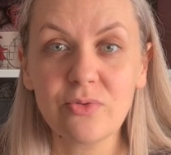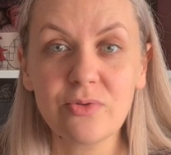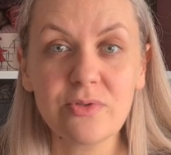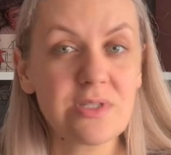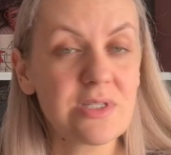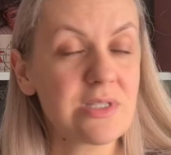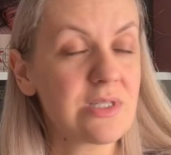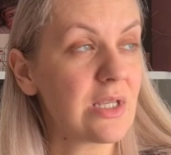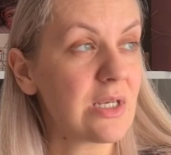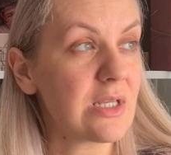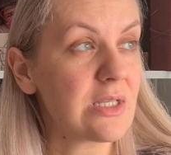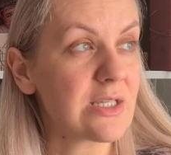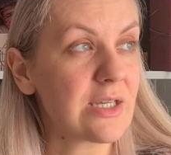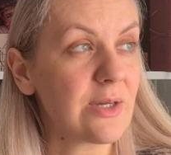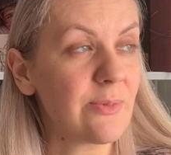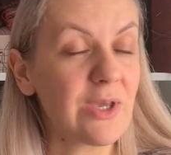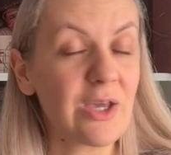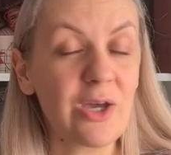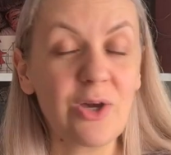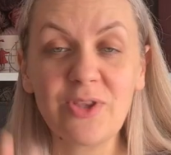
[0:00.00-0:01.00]
sun is
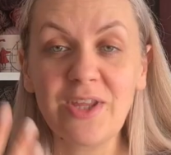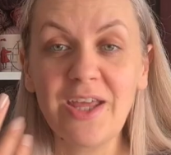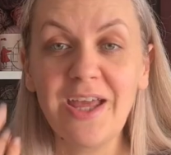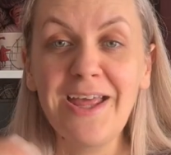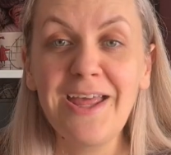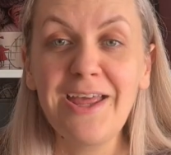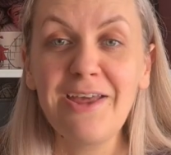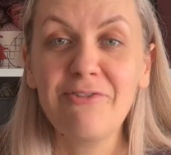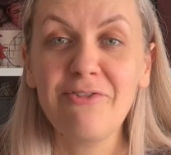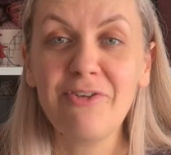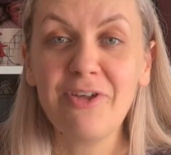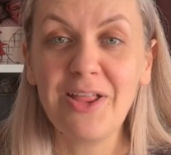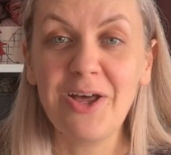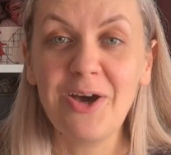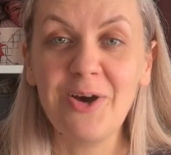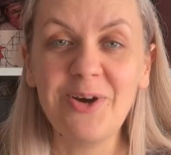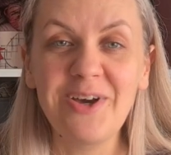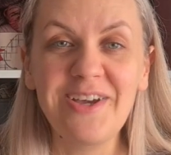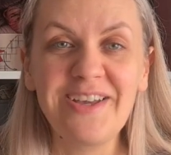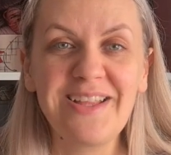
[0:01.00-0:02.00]
coming out,
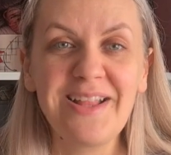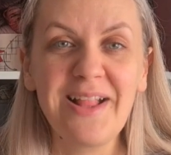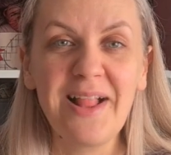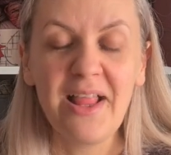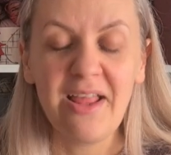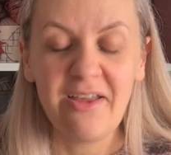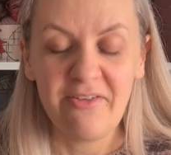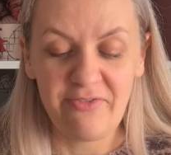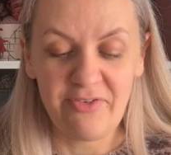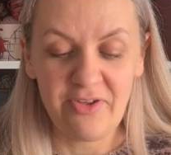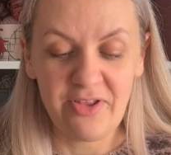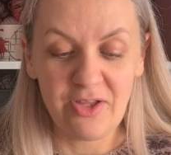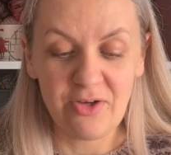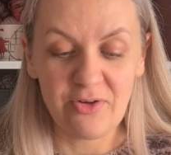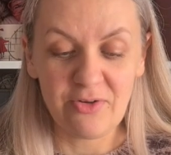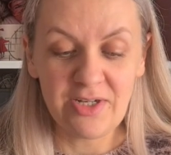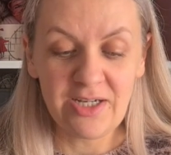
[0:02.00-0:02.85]
fellow